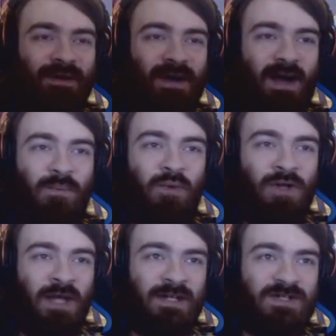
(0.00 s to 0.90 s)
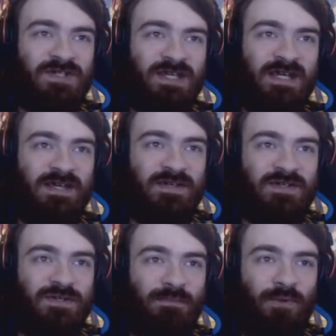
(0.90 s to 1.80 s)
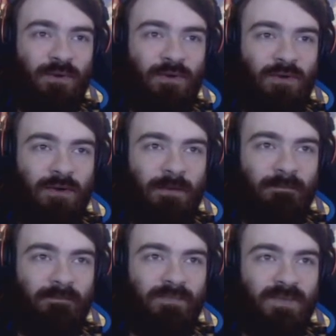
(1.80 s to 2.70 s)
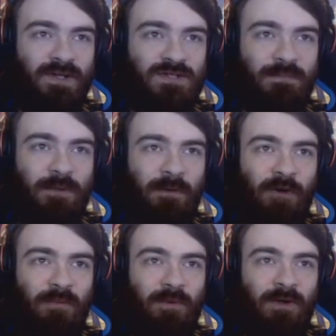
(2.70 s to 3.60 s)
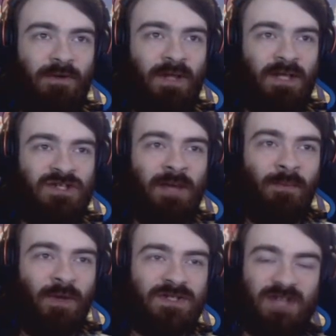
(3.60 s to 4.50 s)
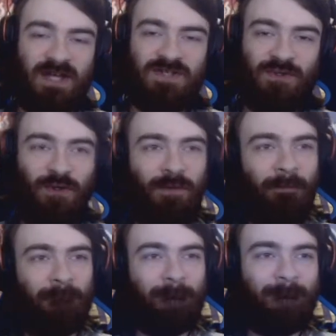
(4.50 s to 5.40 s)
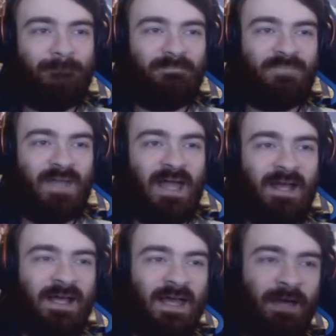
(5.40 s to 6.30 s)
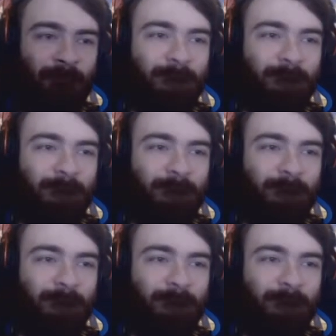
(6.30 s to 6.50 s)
I would like to see some more some more Pokemon. Like, Gen 1 is nice and all, and I get